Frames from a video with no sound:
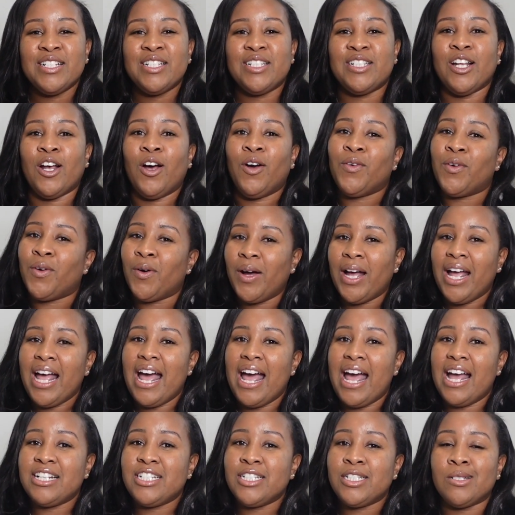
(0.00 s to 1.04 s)
So go
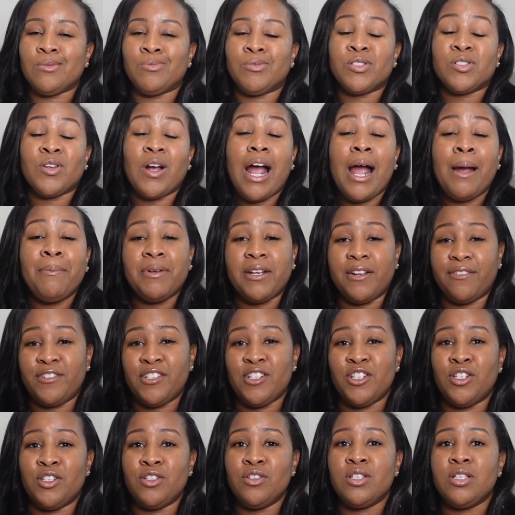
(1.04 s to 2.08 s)
ahead, subscribe, and if you
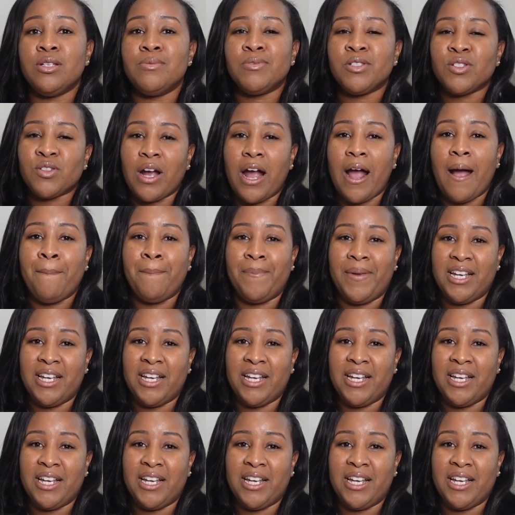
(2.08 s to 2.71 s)
do subscribe,